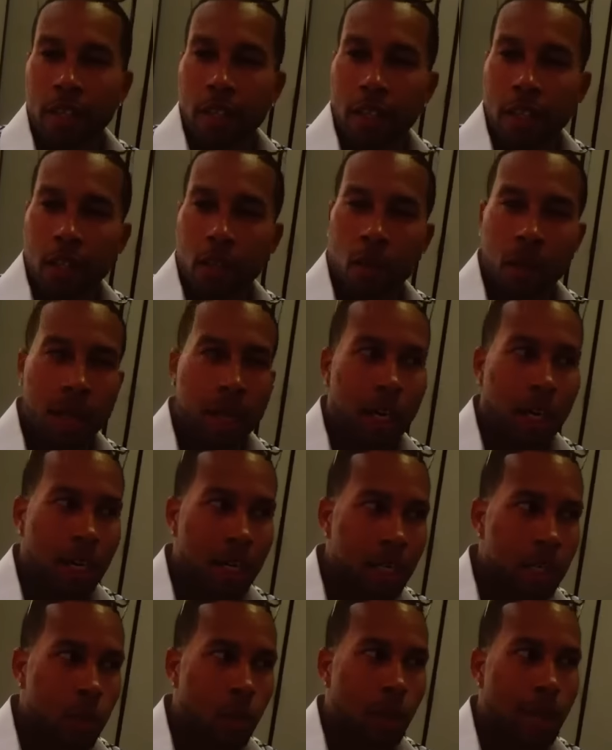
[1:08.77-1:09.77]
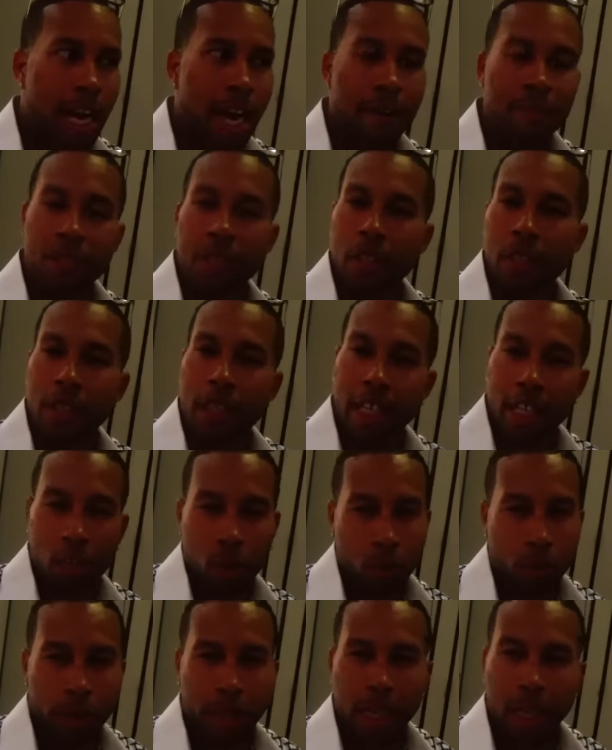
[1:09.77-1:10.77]
You know, uh, he's going to have to get in the
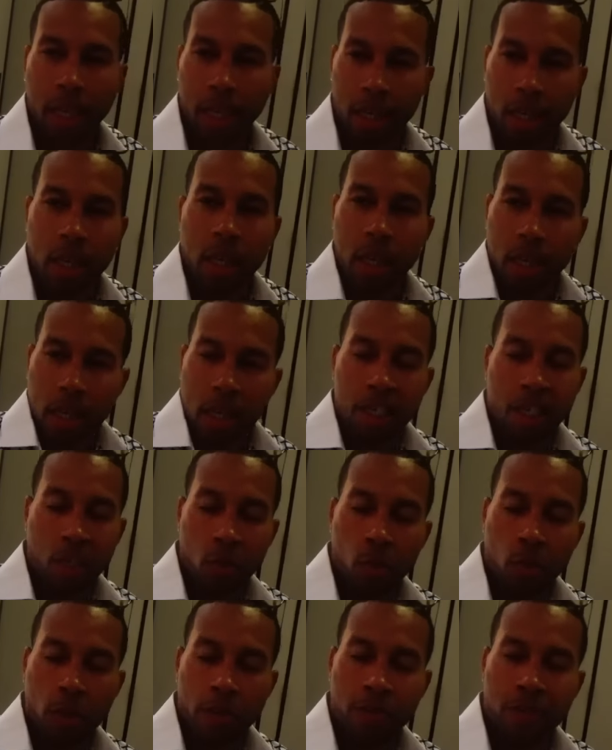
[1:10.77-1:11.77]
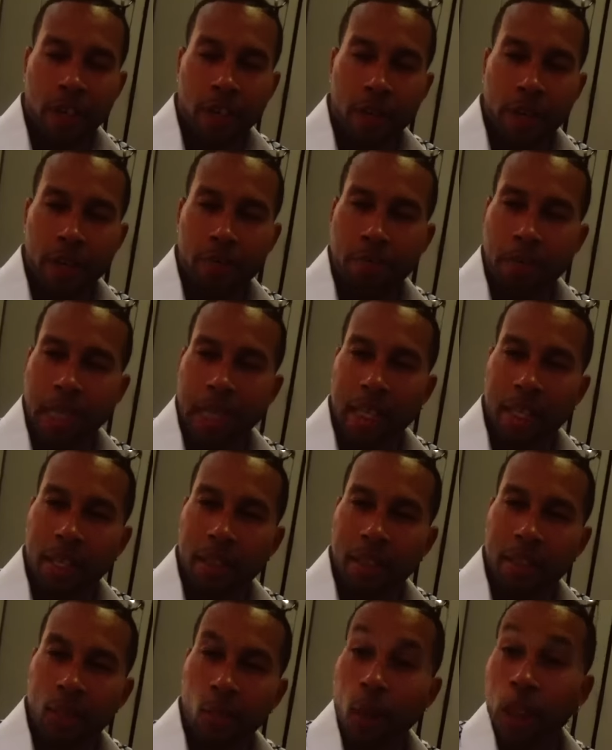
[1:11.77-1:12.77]
ring and deal with a very
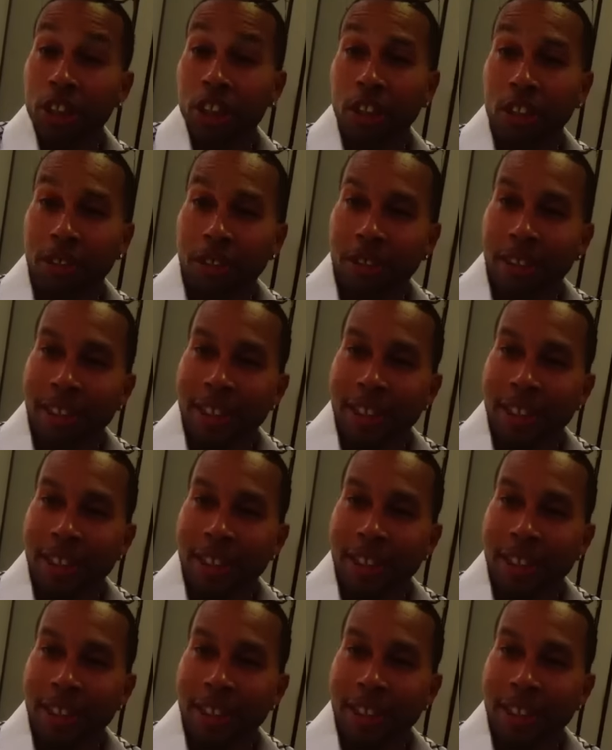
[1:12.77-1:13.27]
mean Russian.